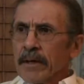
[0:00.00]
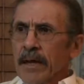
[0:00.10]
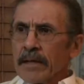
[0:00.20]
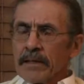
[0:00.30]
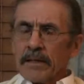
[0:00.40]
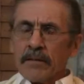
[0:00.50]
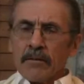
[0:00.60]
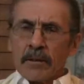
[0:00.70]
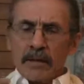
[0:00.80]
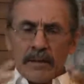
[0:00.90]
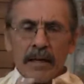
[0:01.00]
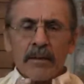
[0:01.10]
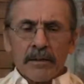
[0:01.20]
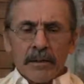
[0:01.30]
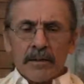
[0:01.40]
And you can
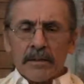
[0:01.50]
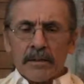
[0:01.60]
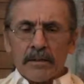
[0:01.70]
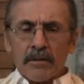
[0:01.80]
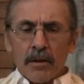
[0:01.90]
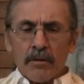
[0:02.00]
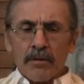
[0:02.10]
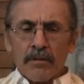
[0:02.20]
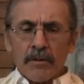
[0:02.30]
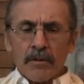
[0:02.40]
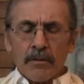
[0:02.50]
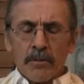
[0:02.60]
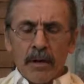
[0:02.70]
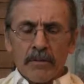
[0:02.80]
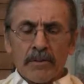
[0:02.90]
tell this, those of you
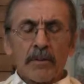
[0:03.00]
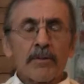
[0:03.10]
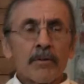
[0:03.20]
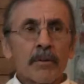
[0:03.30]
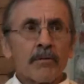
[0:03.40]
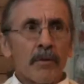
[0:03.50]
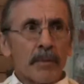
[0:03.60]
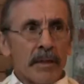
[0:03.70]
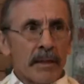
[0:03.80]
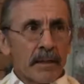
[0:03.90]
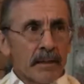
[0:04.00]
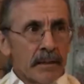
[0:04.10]
who have some degree of opening,